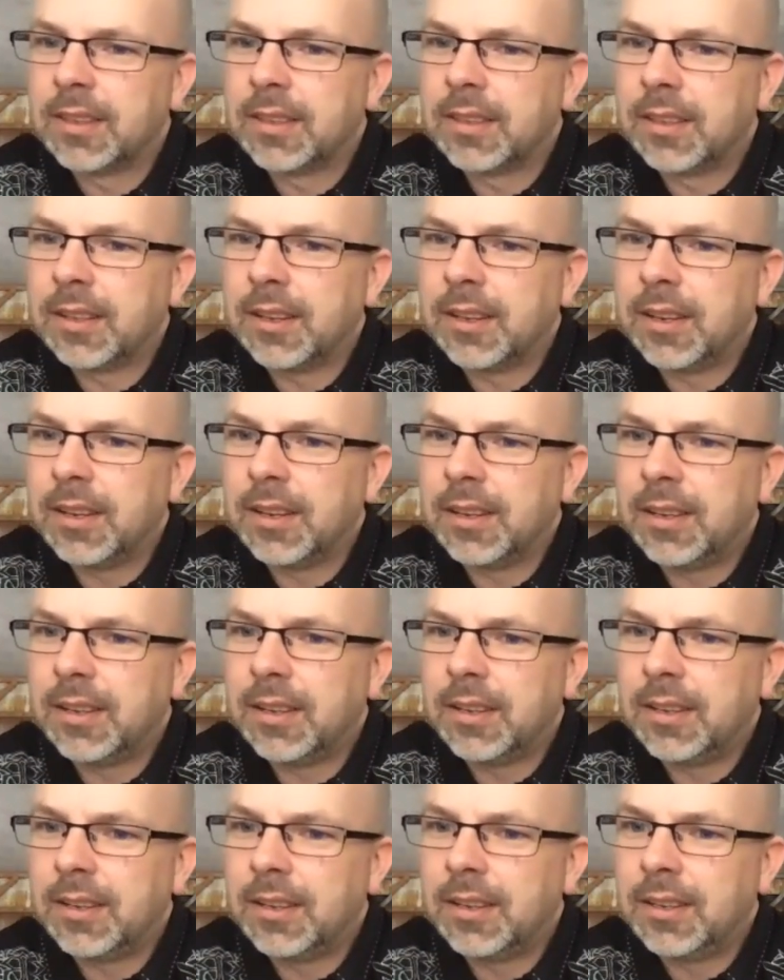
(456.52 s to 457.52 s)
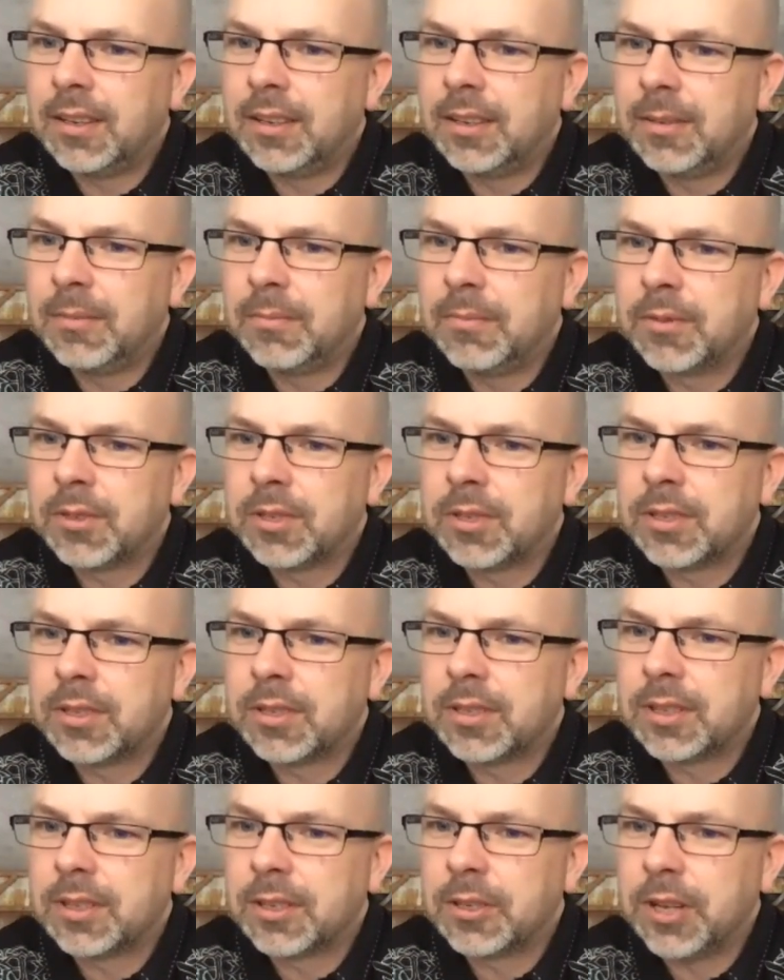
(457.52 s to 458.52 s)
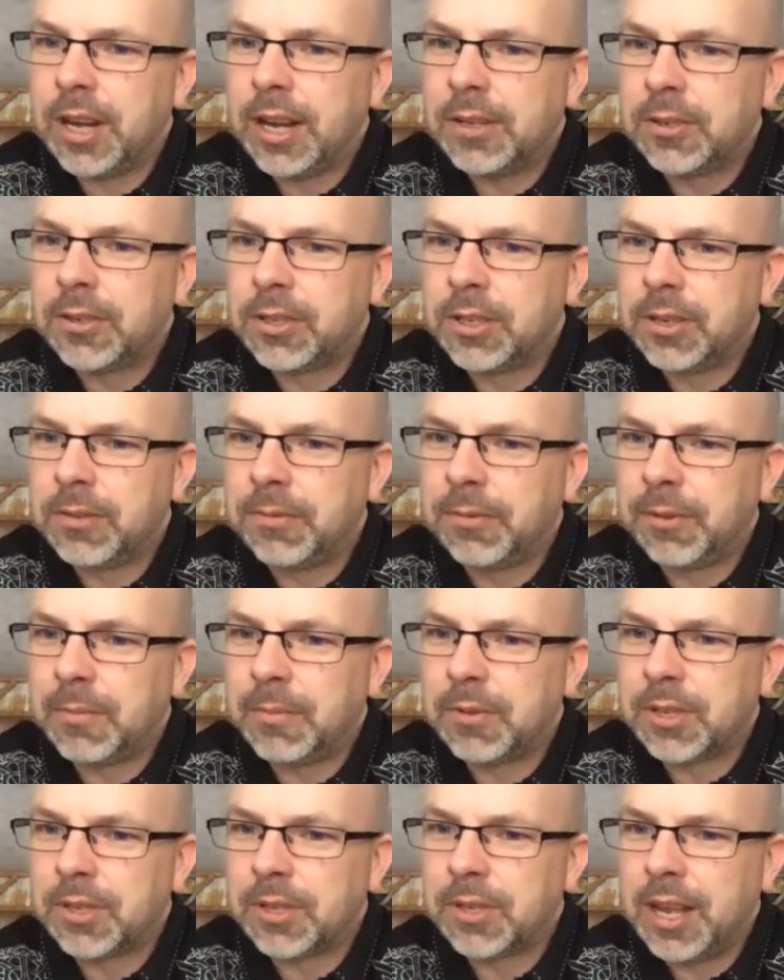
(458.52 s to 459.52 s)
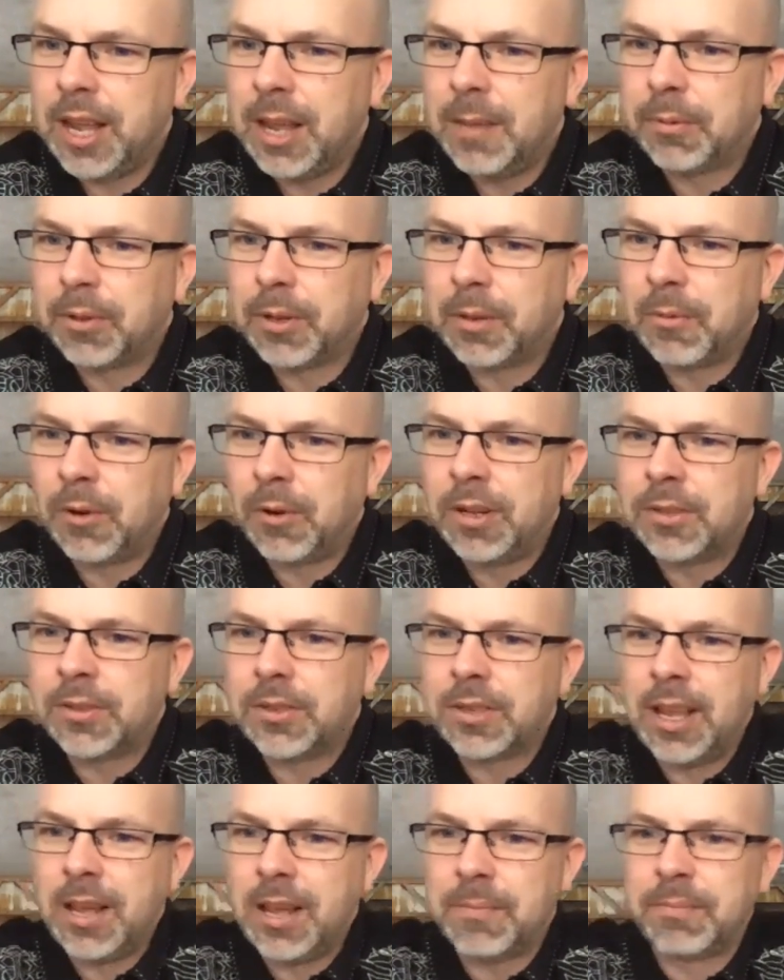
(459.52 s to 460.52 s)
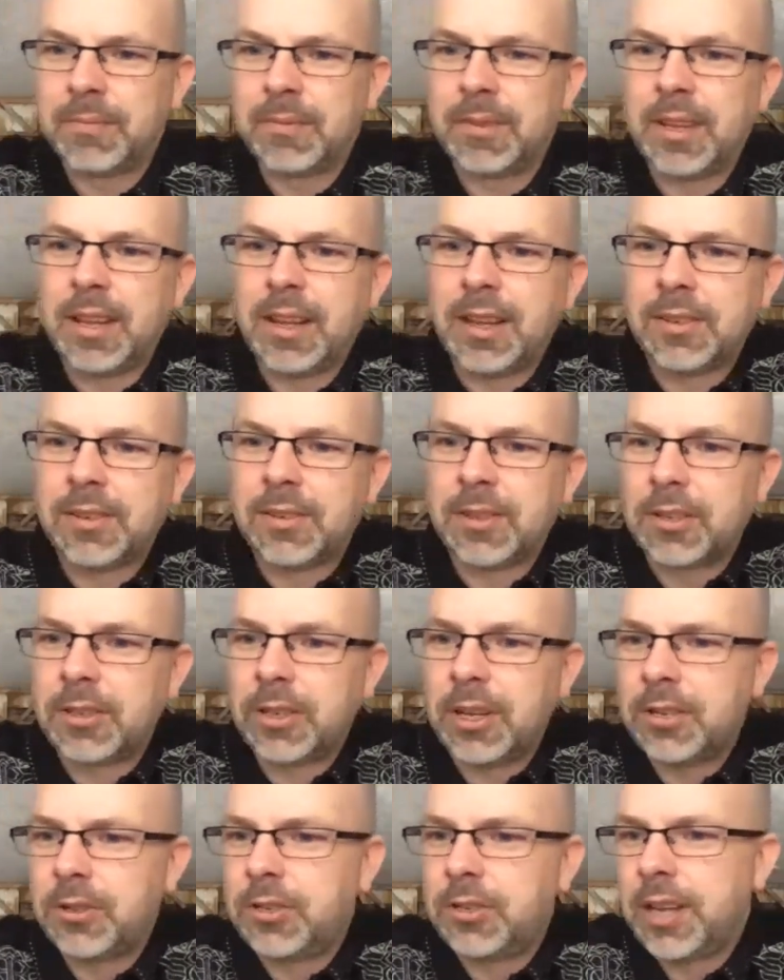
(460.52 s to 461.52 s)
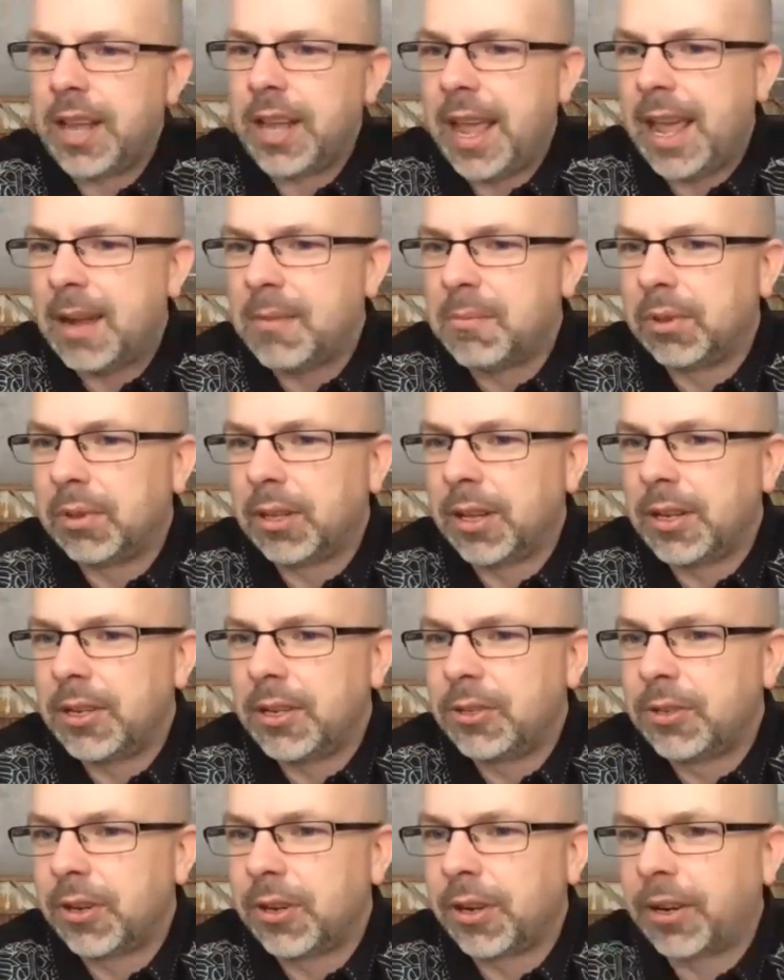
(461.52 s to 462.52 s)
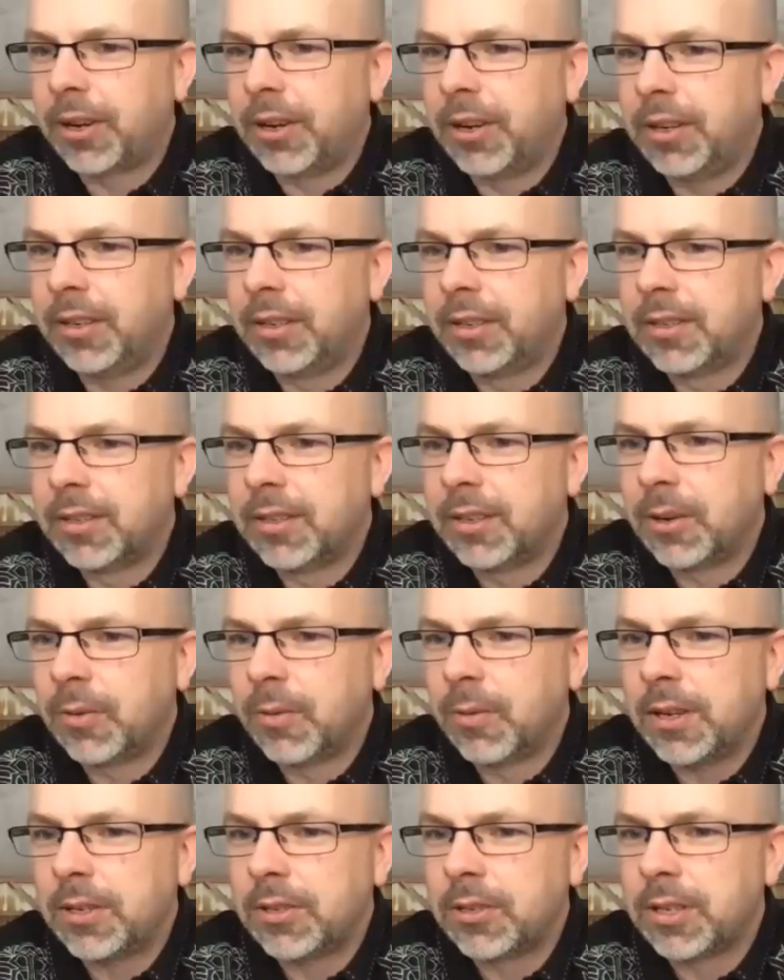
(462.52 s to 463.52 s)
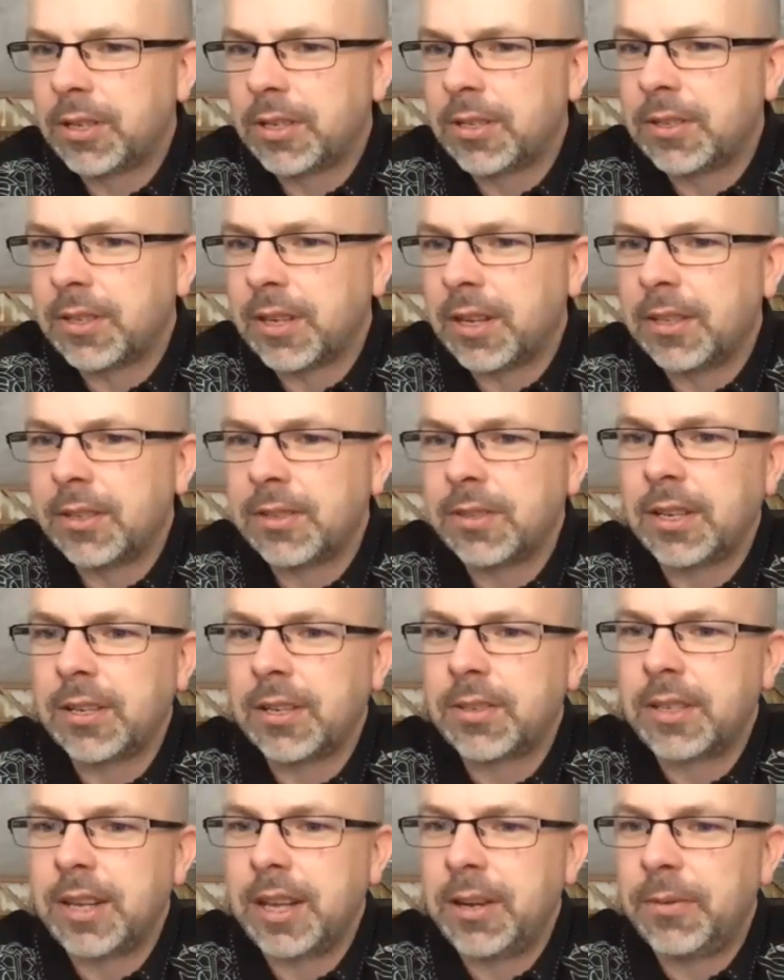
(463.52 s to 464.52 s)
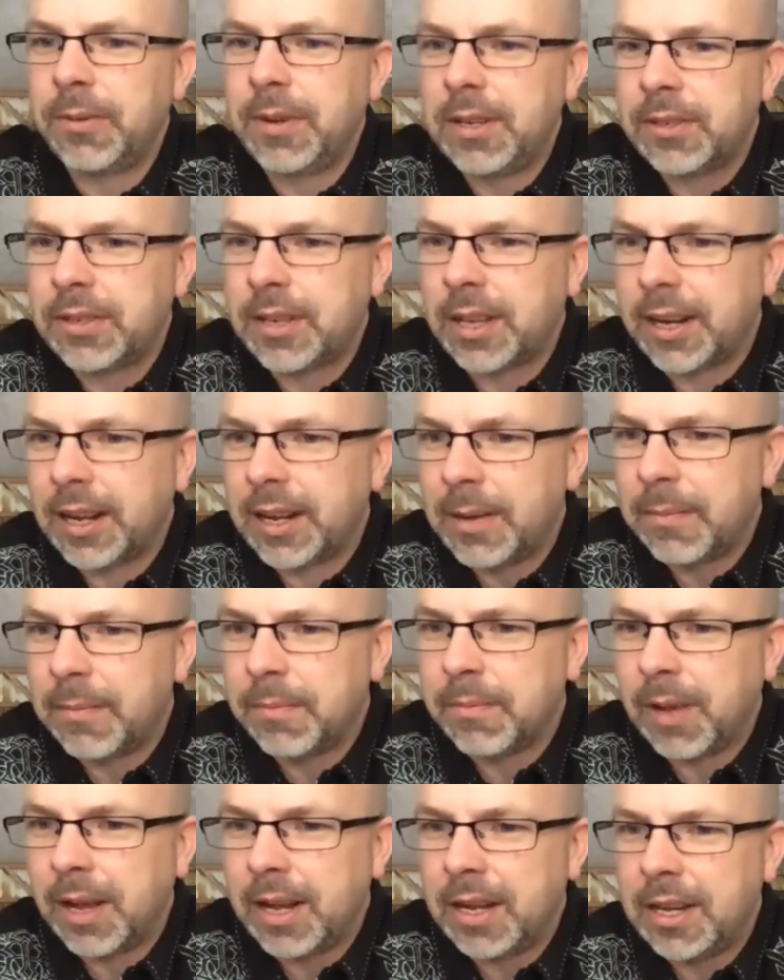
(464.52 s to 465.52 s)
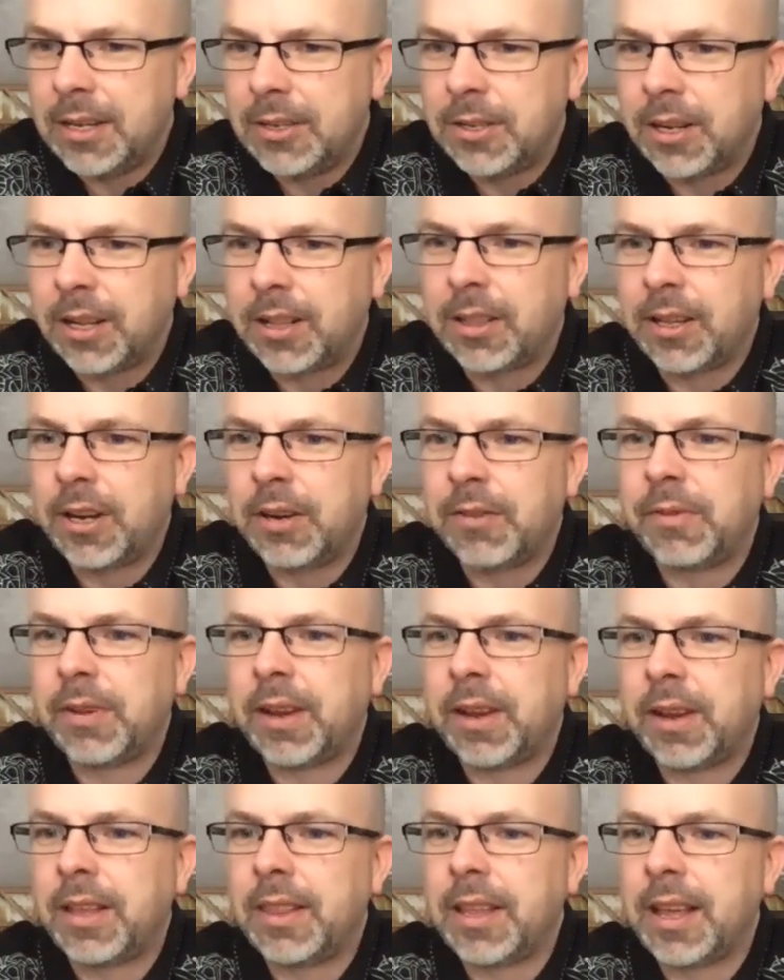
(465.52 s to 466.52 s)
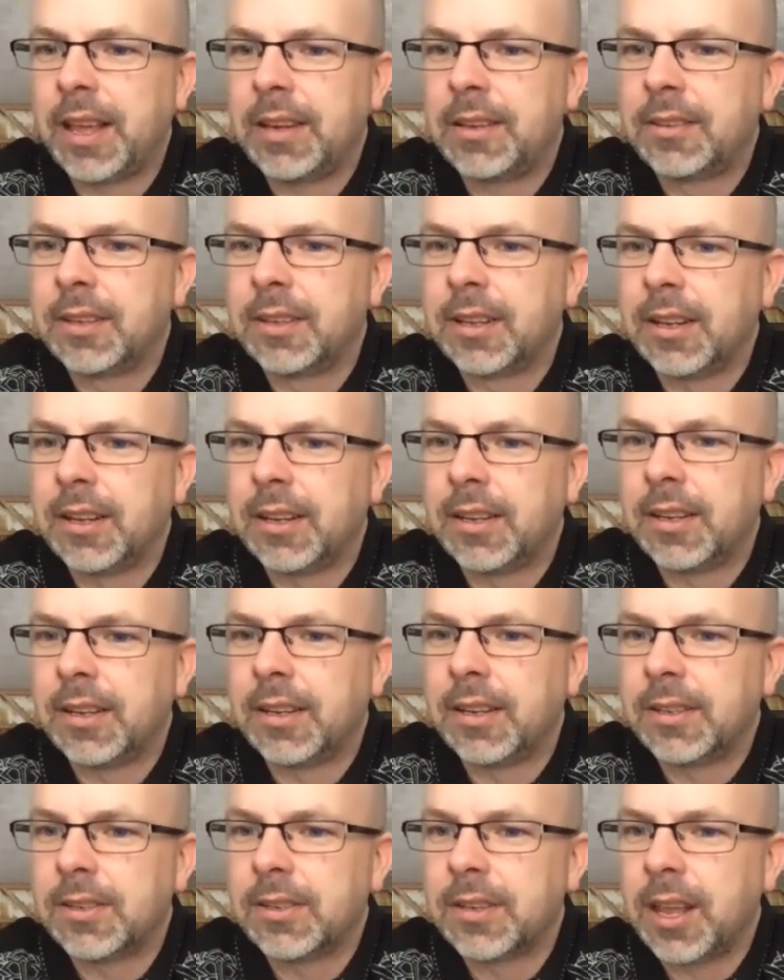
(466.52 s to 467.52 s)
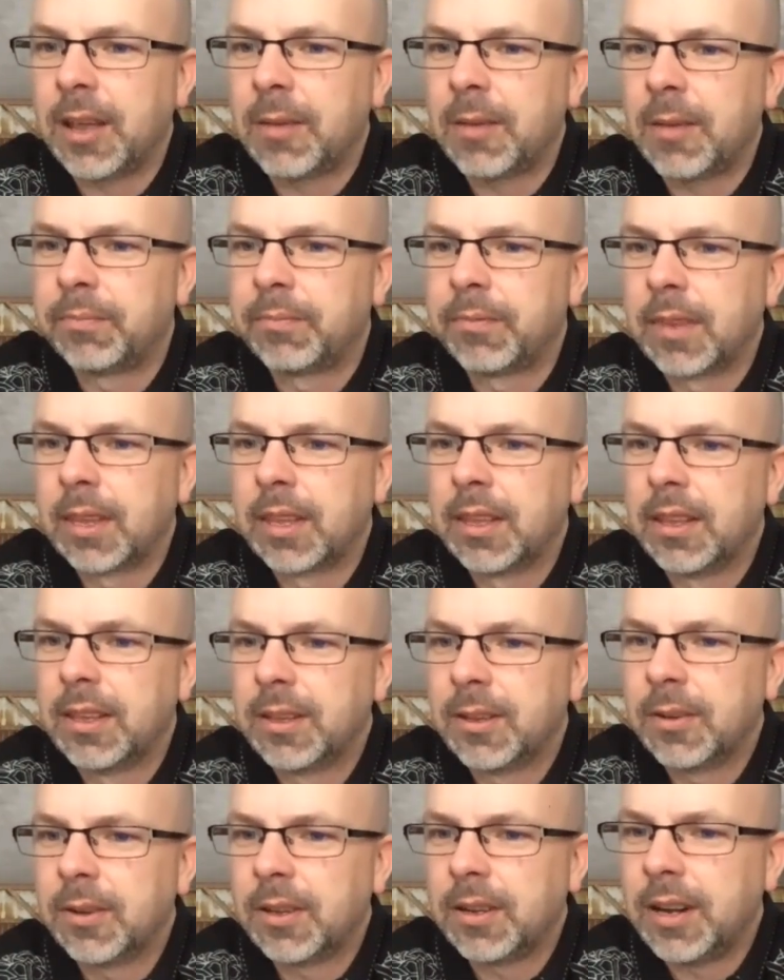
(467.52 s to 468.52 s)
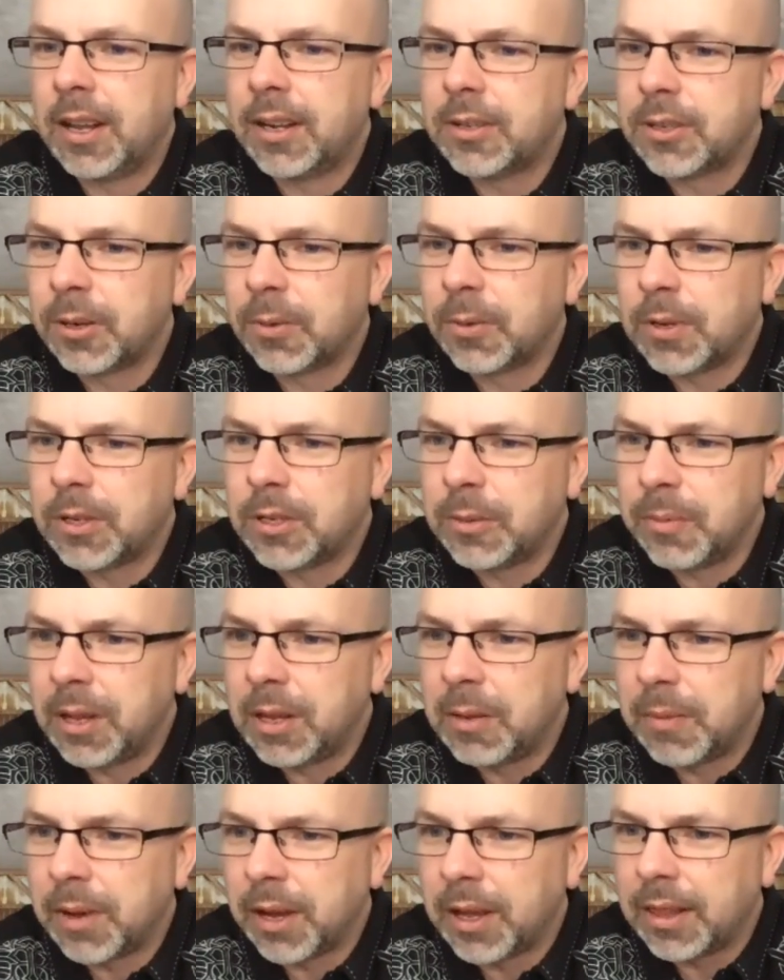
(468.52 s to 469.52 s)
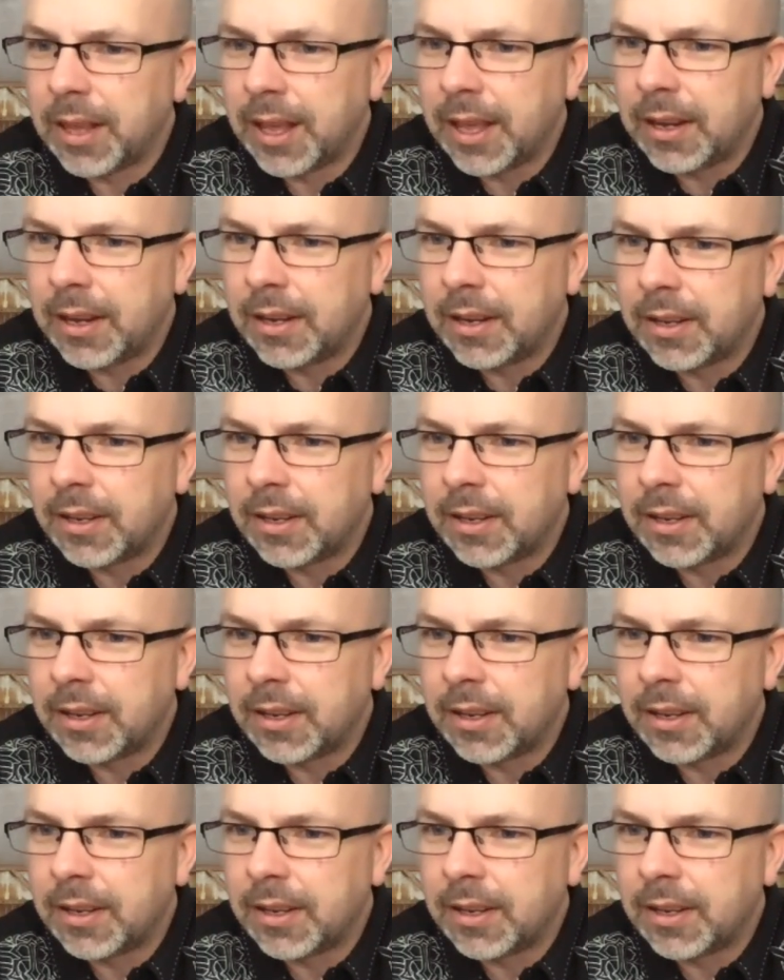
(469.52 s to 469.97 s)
Um, suggestion from Skip. Good morning, Skip. Uh, suggest you add blood sugar to questions on the six ten reset. I might need you to clarify that, uh, Skip. Not sure what you mean by that.